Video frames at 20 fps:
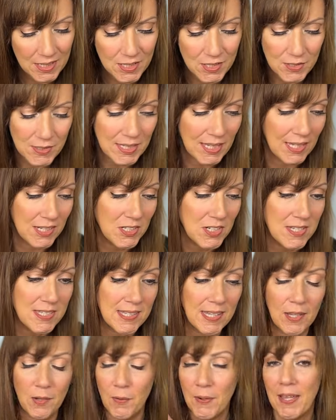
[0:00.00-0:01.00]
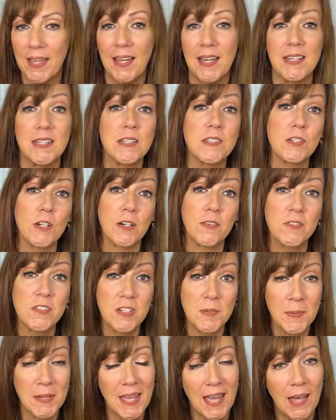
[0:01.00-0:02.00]
You can't just say, okay, I deserve
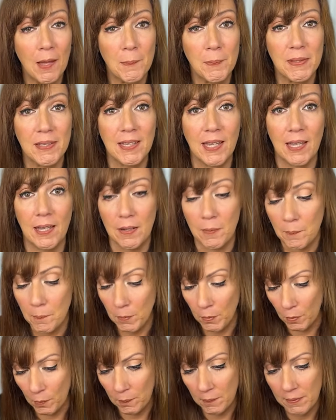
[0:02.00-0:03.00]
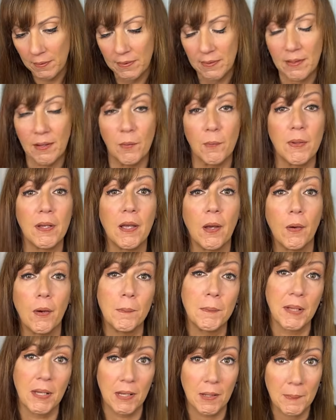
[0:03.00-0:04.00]
to be happy and boom, there we go,
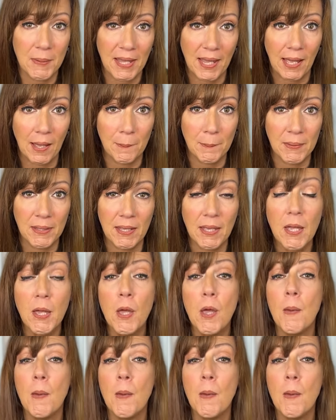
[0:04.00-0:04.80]
I'm gonna be happy.